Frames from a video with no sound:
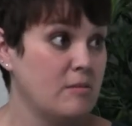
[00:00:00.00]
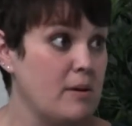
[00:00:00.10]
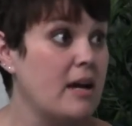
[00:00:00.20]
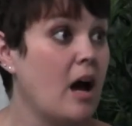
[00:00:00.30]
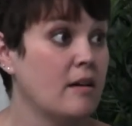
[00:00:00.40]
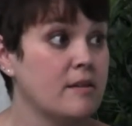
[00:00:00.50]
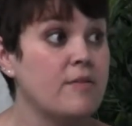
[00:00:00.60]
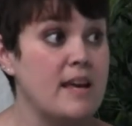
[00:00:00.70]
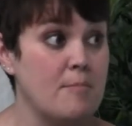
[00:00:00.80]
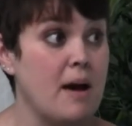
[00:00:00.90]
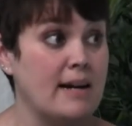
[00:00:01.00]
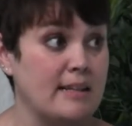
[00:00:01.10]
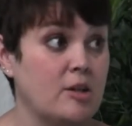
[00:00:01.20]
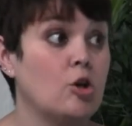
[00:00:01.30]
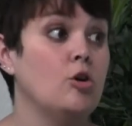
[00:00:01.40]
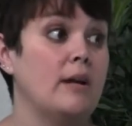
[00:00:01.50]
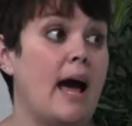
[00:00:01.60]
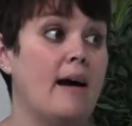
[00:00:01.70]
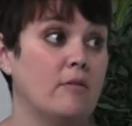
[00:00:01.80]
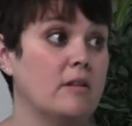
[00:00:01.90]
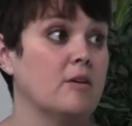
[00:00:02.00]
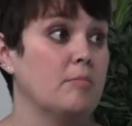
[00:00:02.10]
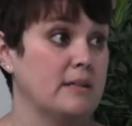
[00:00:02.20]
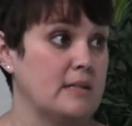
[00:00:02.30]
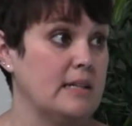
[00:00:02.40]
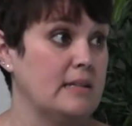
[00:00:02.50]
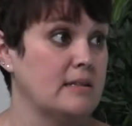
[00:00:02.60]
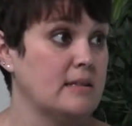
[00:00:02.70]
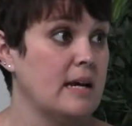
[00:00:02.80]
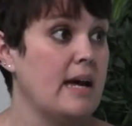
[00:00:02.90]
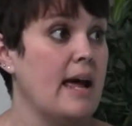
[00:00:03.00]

is because of the impact it could have on their business